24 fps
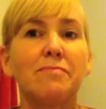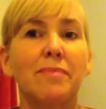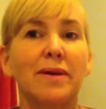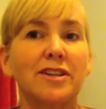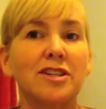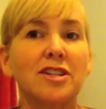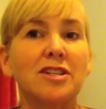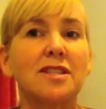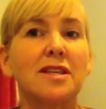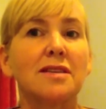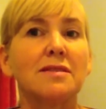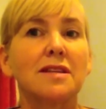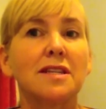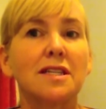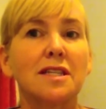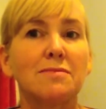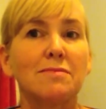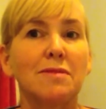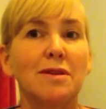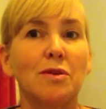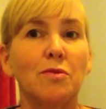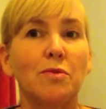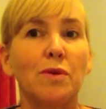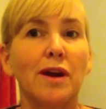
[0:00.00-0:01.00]
but just something to
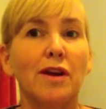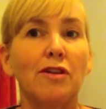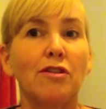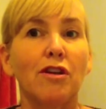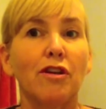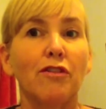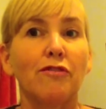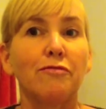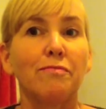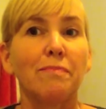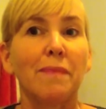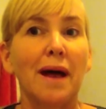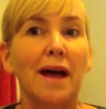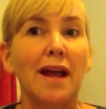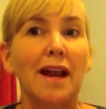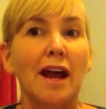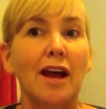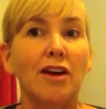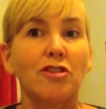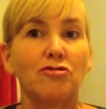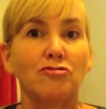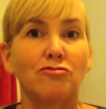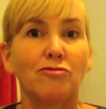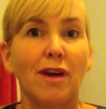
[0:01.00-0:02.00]
be aware of, but
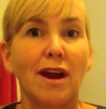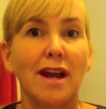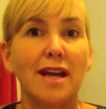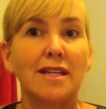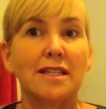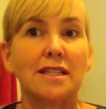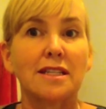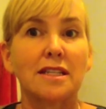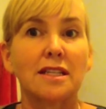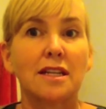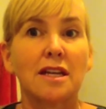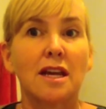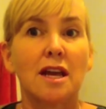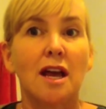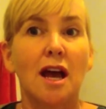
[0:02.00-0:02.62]
a great